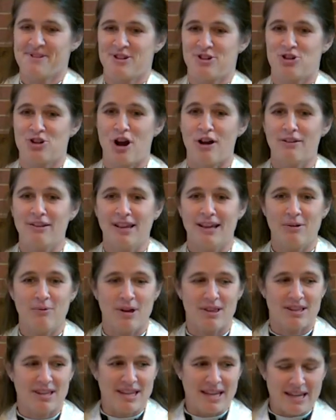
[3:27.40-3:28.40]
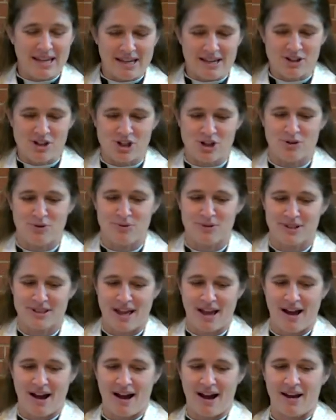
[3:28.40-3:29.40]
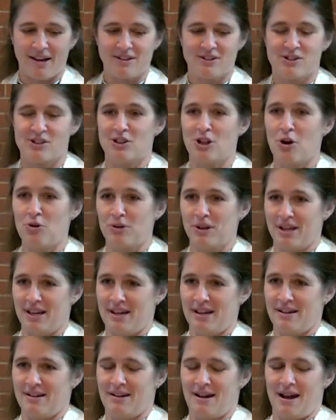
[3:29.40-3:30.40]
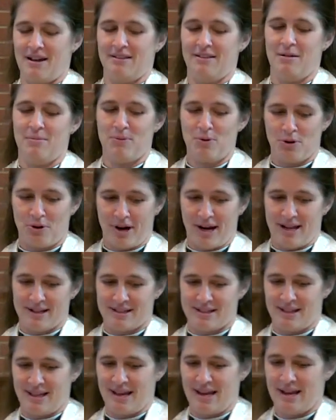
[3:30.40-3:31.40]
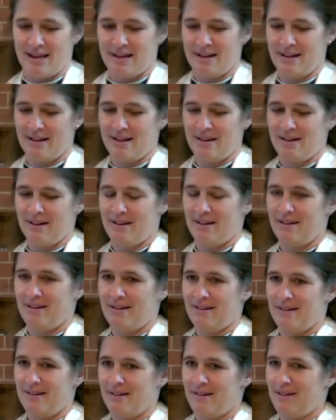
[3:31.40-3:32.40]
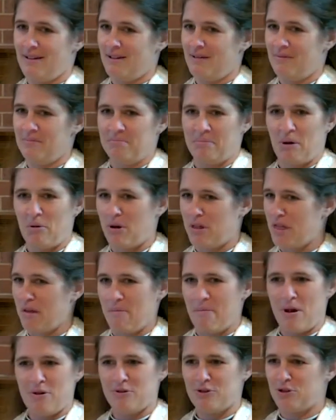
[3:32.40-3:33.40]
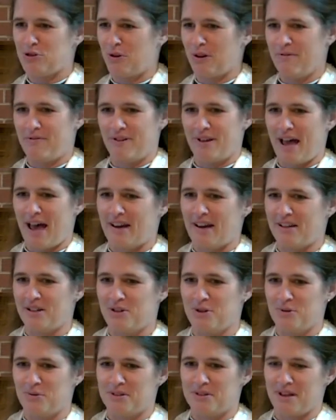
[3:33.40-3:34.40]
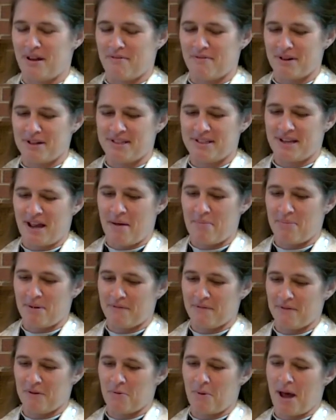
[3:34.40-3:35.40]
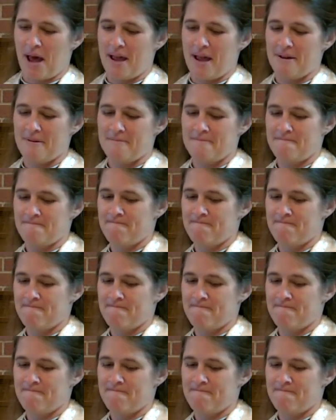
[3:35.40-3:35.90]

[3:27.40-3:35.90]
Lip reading: Struggling with knee issues, they hiked slowly and laboriously, but with the most joyful attitudes every step of the way.